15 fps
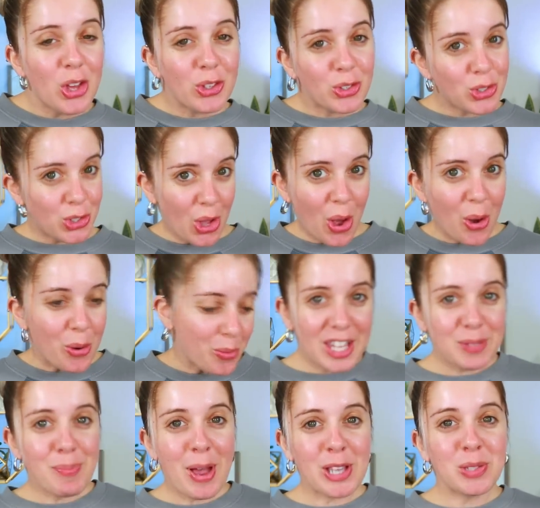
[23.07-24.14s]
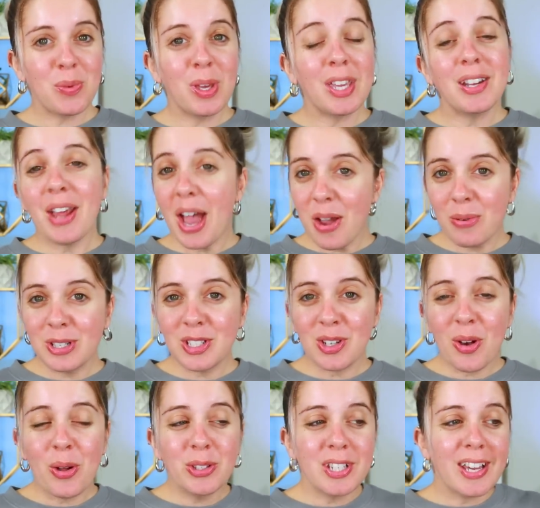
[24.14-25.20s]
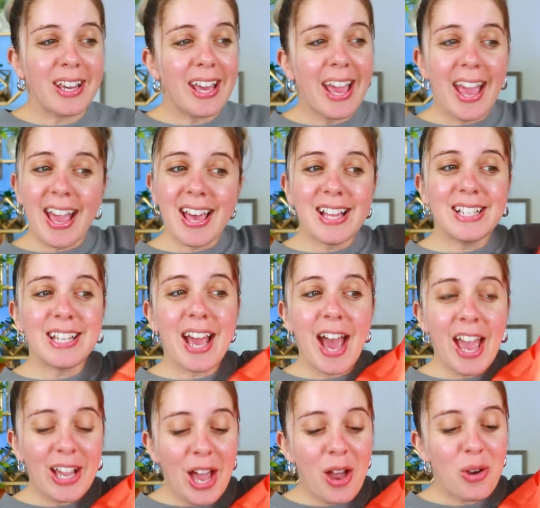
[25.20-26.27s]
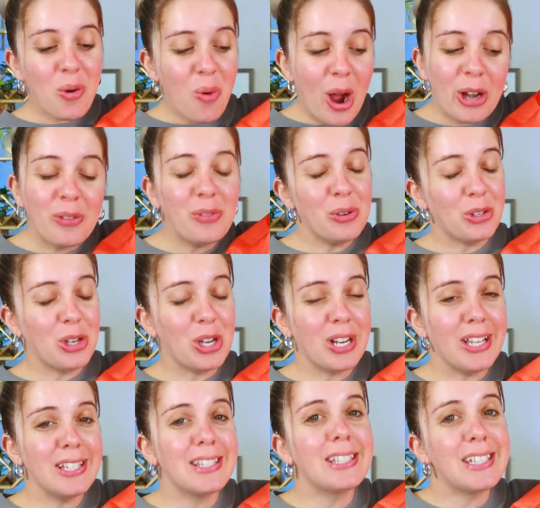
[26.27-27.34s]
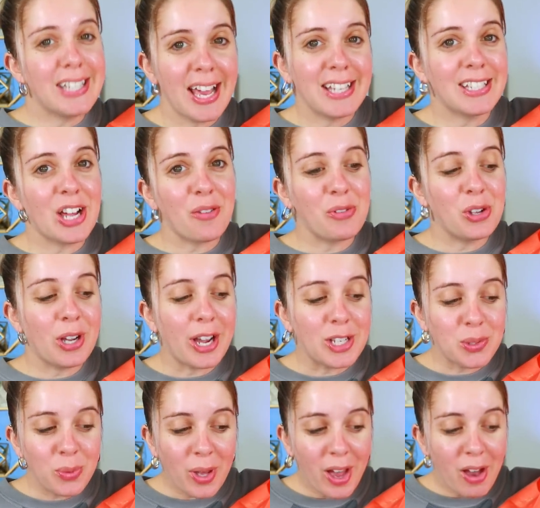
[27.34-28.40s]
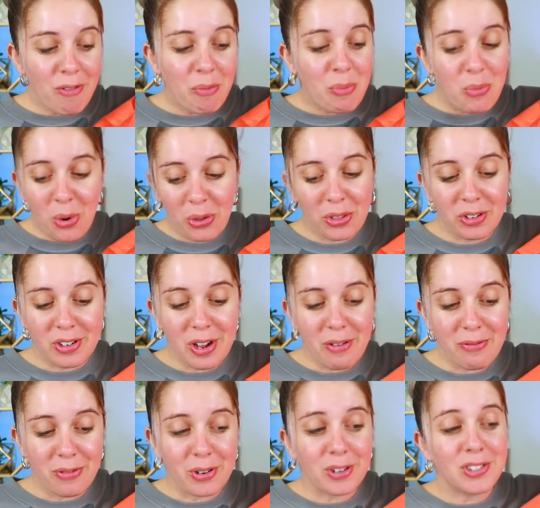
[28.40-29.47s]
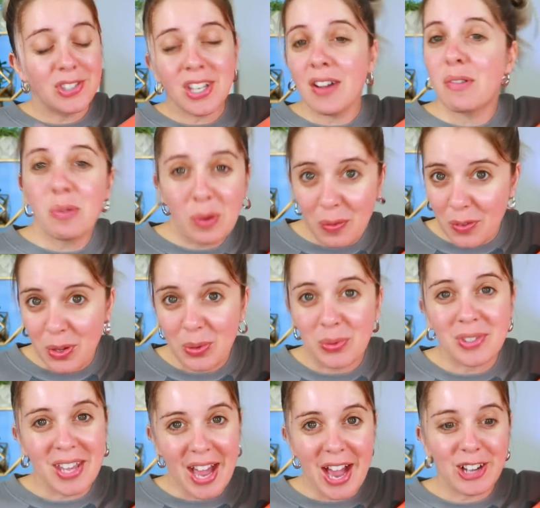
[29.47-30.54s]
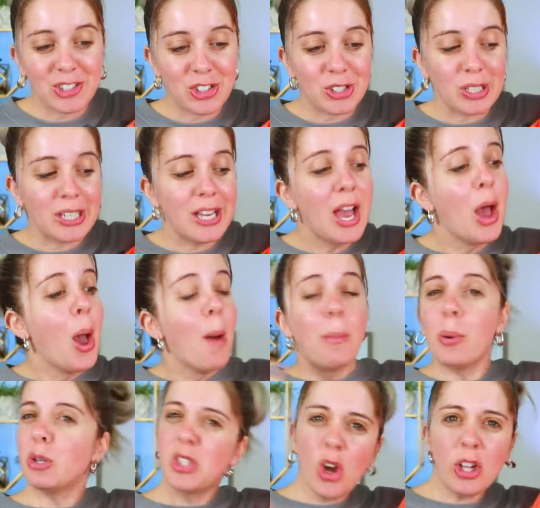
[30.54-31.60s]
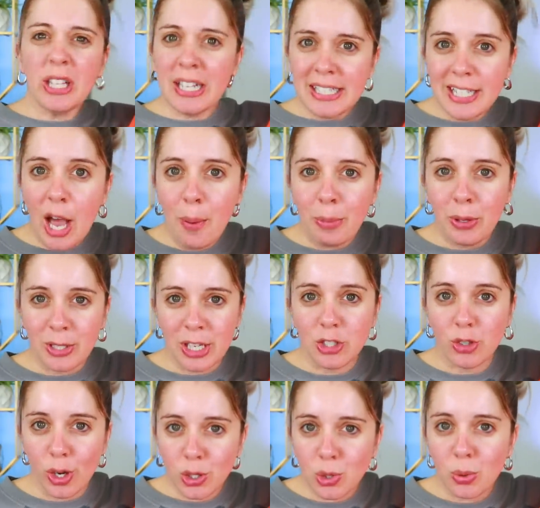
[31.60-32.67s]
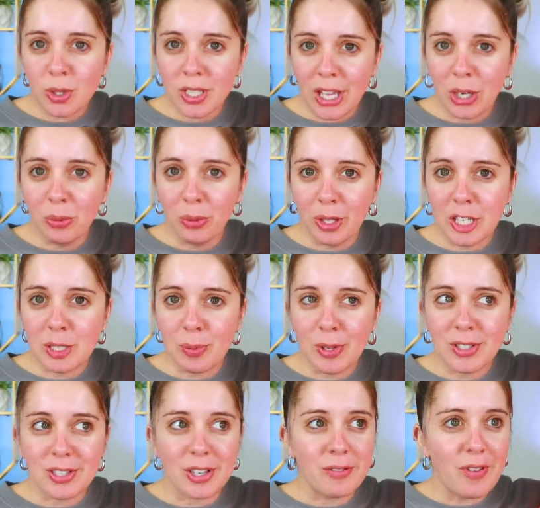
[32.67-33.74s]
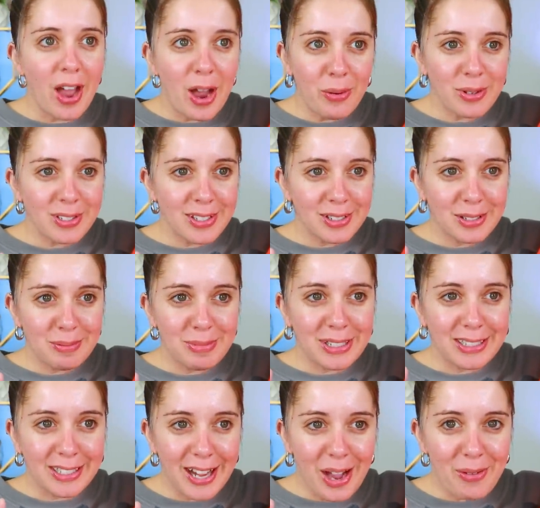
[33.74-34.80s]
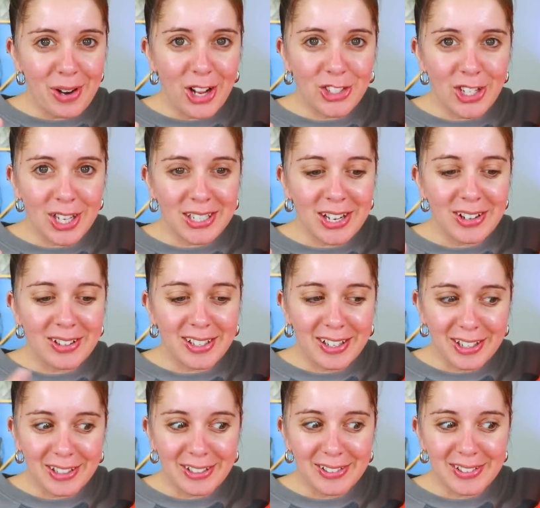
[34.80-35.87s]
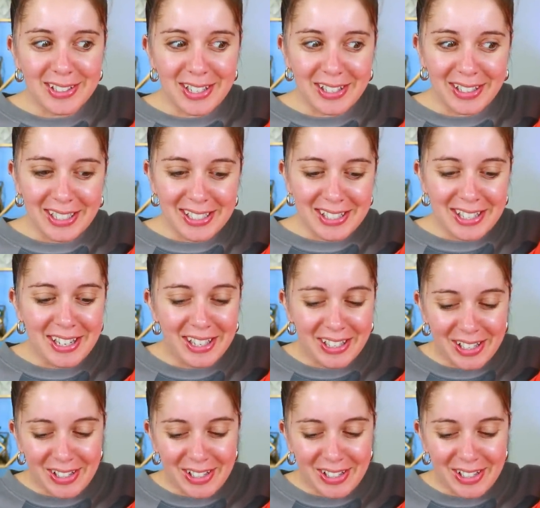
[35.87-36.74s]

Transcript: So this past weekend, I went to Ulta and I got quite a few goodies to test out for you guys. We have more than enough for several reviews actually. But what y'all didn't tell me is that drugstore is getting really expensive. I was like, oh my God, when I checked out, like, are you serious?